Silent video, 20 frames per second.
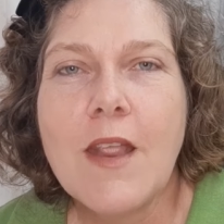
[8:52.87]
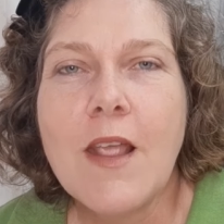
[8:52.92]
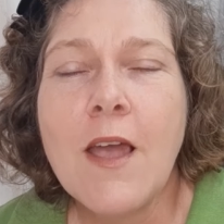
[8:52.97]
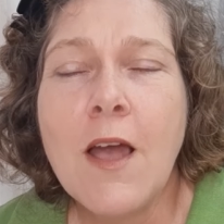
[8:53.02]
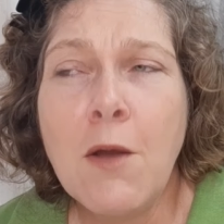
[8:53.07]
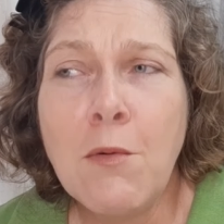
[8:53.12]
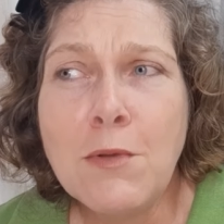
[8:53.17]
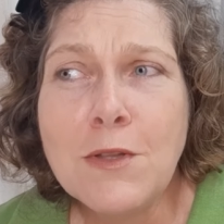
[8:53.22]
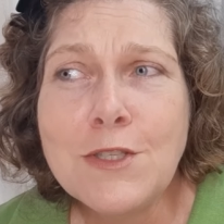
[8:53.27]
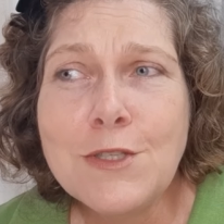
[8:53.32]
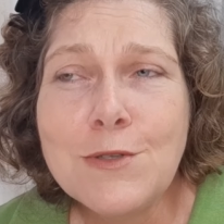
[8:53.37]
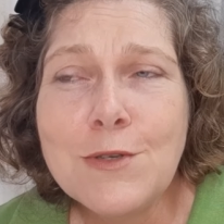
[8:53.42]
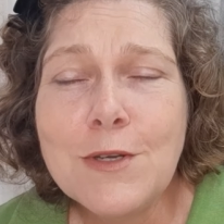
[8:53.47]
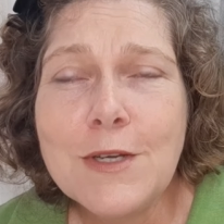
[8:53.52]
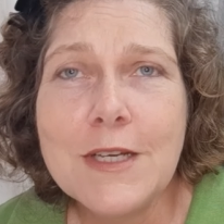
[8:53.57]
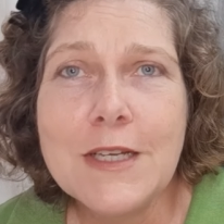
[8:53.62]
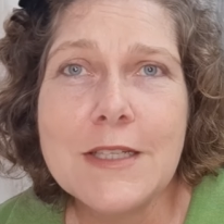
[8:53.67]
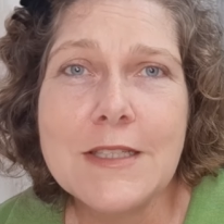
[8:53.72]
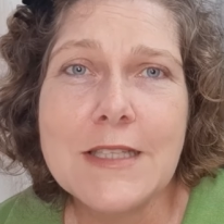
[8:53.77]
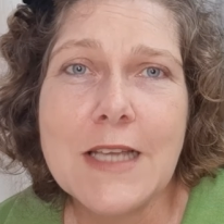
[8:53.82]
I will do
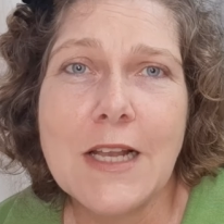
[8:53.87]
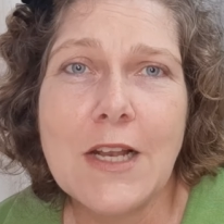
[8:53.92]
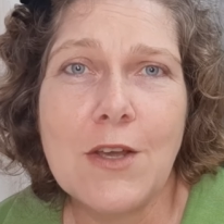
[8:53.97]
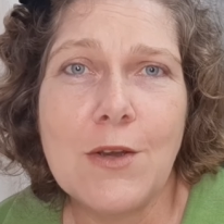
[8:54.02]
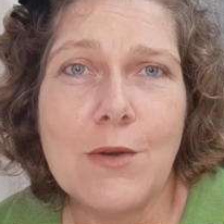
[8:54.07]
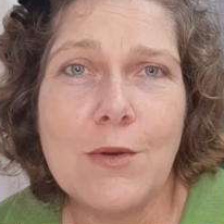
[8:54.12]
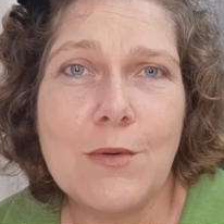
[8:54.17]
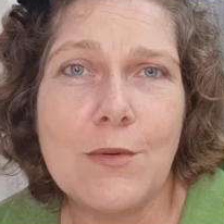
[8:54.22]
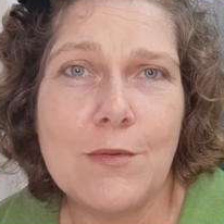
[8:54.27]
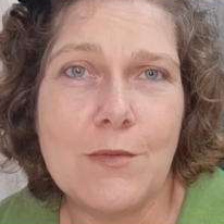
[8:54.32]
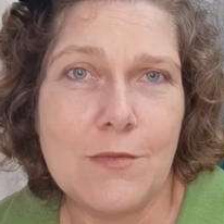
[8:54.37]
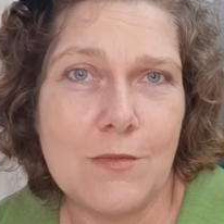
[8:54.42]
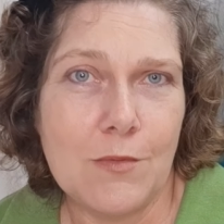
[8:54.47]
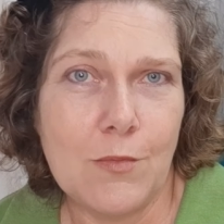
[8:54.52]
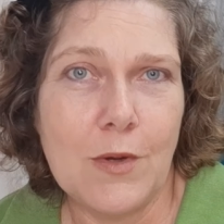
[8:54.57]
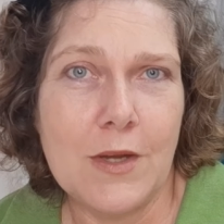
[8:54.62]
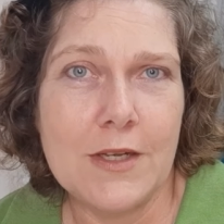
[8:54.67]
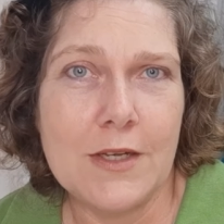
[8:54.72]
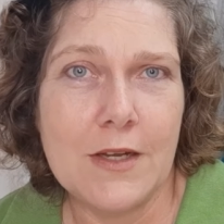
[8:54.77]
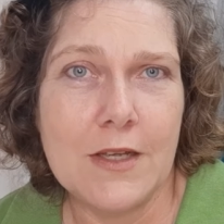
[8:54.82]
a tallow
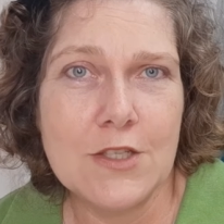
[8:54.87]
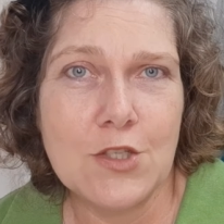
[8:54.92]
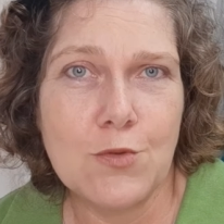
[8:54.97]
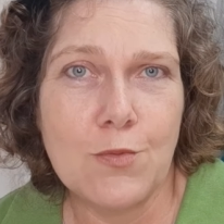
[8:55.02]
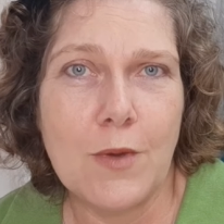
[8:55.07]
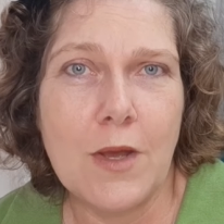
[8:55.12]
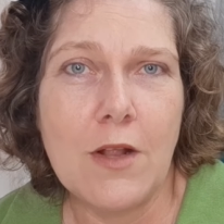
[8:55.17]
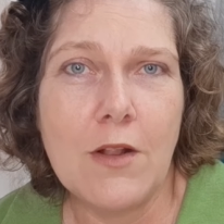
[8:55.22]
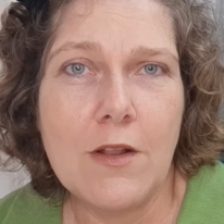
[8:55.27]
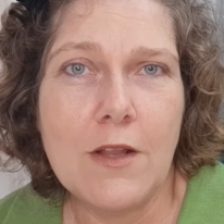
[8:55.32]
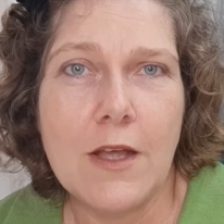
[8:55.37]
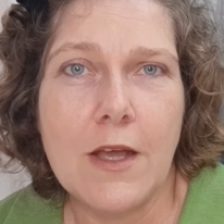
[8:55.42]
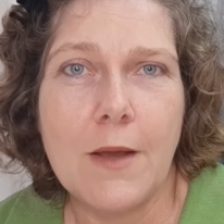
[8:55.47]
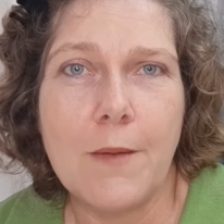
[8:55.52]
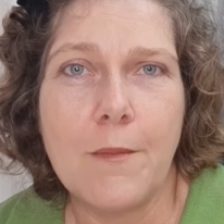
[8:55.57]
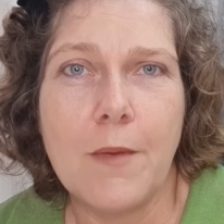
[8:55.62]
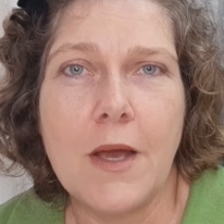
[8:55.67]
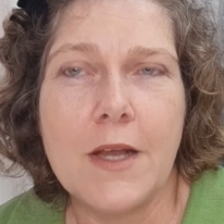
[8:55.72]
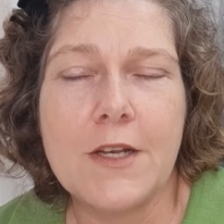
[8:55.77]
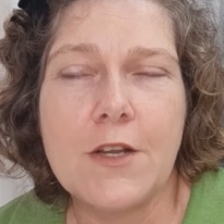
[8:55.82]
one as well.
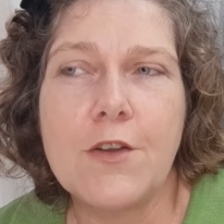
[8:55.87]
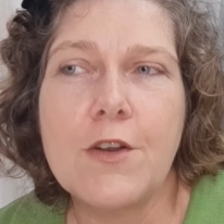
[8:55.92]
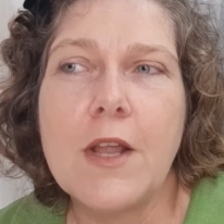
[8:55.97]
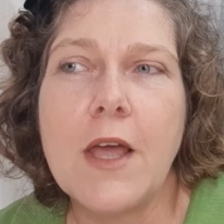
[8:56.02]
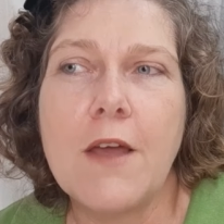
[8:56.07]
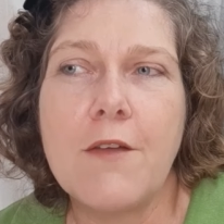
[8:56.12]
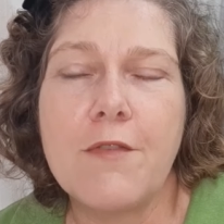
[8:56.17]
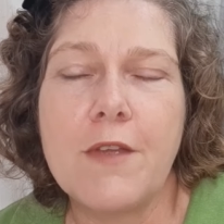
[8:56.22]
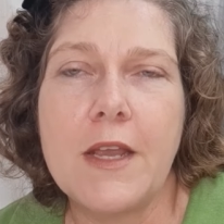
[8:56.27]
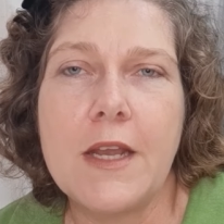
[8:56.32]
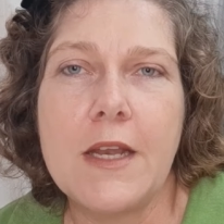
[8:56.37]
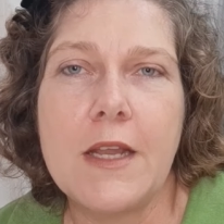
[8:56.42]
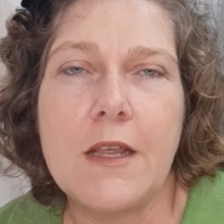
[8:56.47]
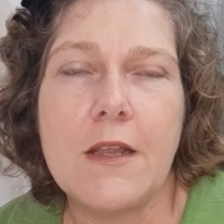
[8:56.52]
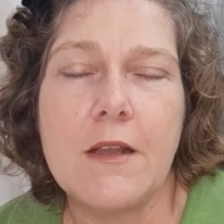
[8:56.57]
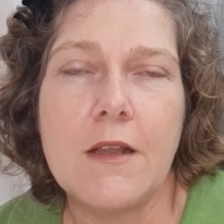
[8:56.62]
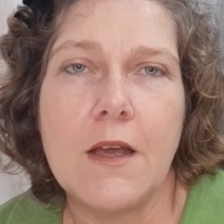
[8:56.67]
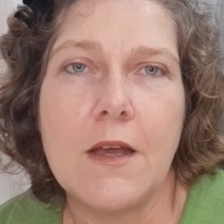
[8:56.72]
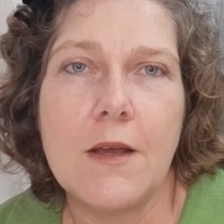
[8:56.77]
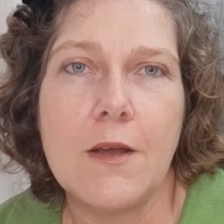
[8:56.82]
I don't have
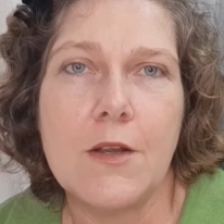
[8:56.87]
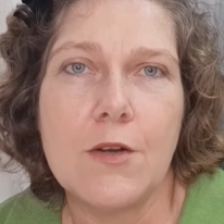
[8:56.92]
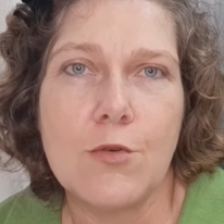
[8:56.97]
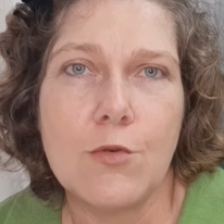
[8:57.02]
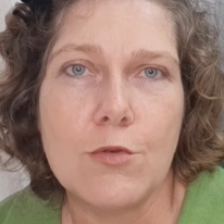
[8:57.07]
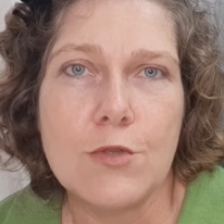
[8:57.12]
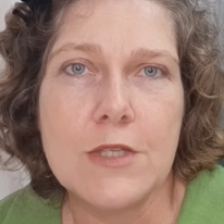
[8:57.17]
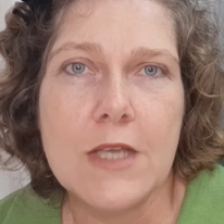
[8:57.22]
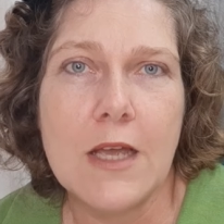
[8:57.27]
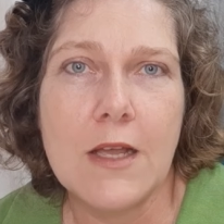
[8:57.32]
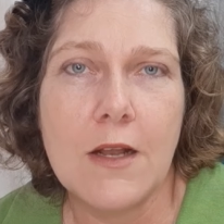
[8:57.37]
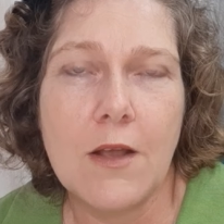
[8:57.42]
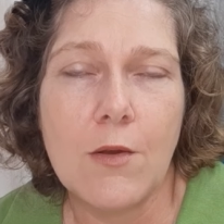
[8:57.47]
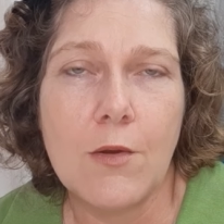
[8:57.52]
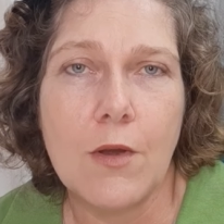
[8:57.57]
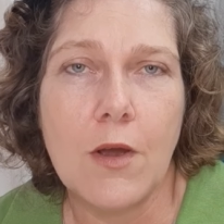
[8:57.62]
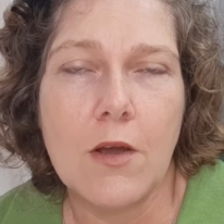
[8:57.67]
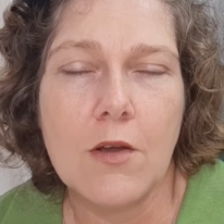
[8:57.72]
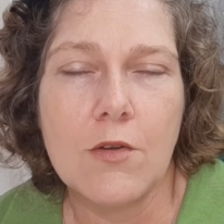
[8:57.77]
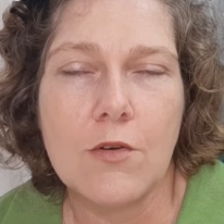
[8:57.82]
any
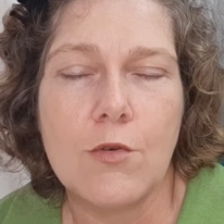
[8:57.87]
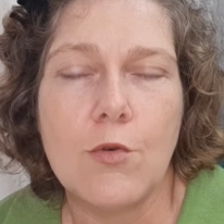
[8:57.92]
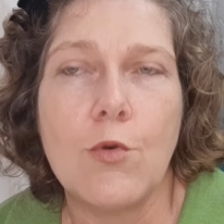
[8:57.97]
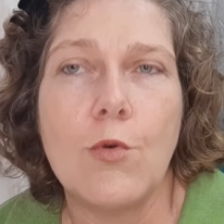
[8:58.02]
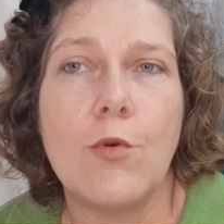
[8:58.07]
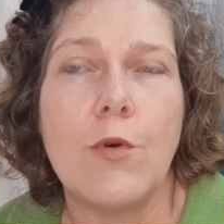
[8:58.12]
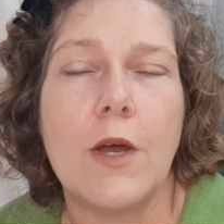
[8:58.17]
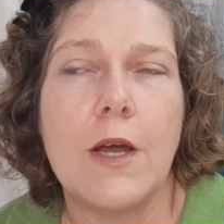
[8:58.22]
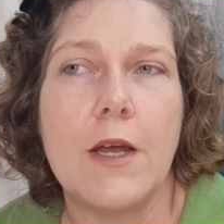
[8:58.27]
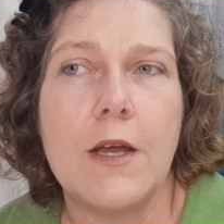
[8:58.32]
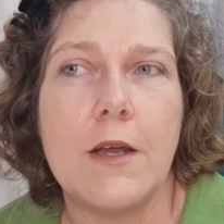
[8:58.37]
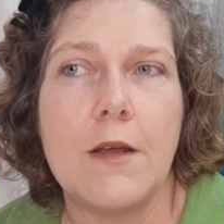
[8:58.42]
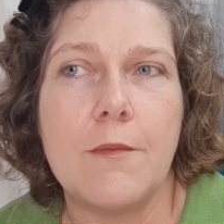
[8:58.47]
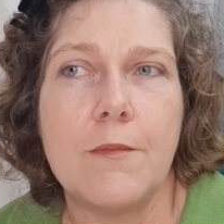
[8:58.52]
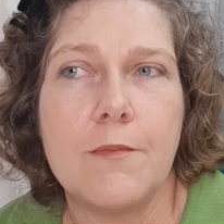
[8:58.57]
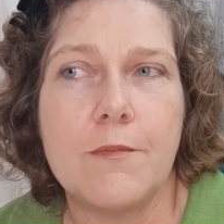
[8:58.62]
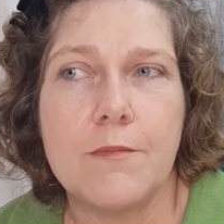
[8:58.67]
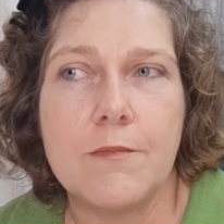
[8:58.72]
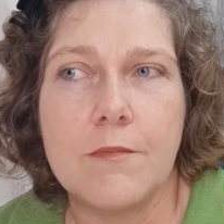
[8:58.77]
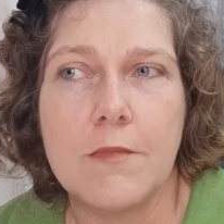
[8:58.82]
raw
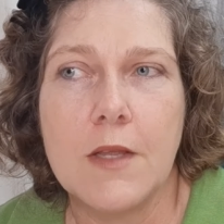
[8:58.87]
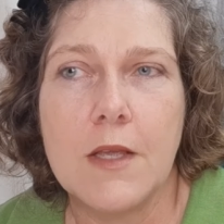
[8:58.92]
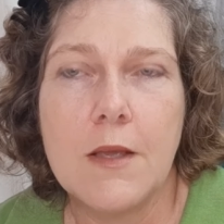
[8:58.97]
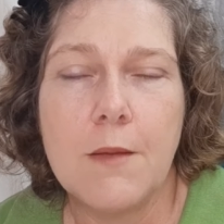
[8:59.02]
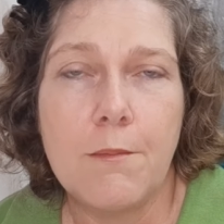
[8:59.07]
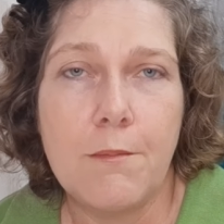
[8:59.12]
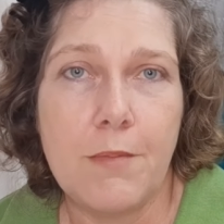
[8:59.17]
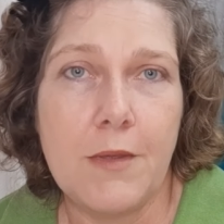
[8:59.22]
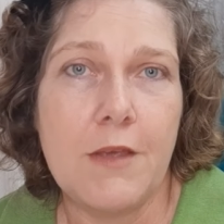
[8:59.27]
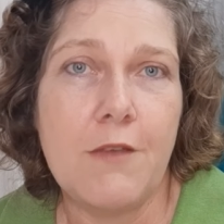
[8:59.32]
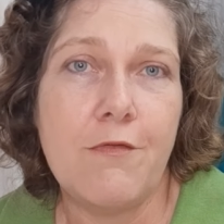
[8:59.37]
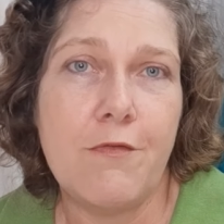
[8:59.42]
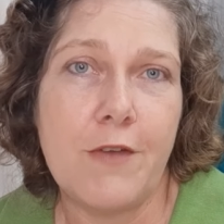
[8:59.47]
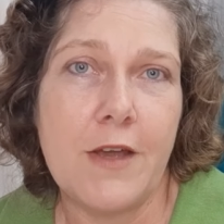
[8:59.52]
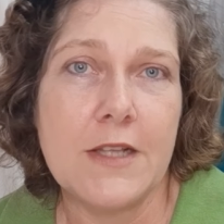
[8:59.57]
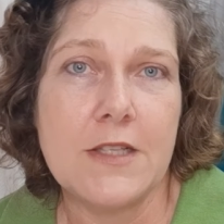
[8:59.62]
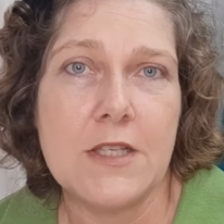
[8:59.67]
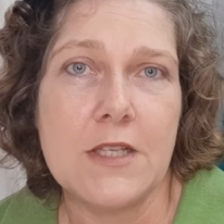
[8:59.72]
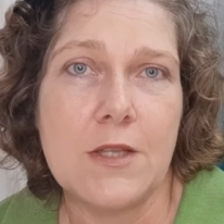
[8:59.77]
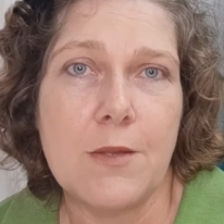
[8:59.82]
beef
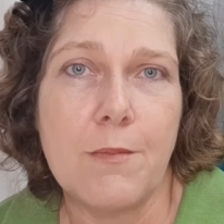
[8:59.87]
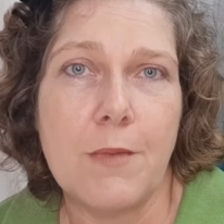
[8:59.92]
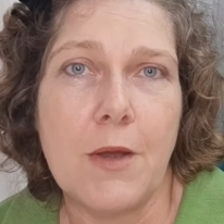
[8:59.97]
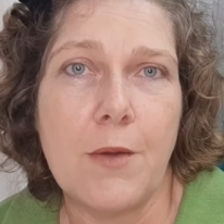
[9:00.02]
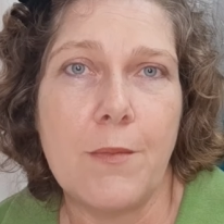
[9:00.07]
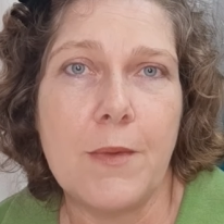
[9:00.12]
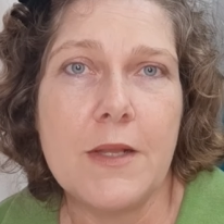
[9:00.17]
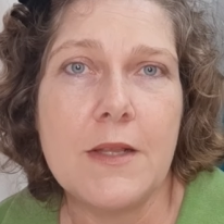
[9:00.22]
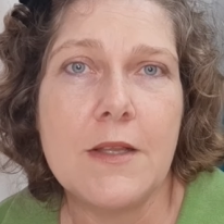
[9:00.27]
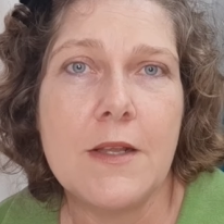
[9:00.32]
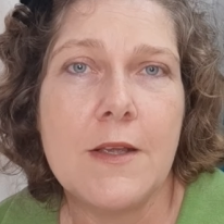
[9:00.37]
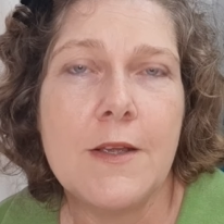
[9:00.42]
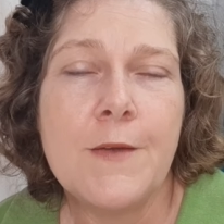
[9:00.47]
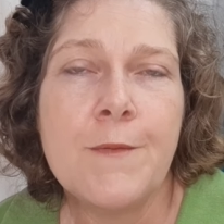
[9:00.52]
fat at the moment.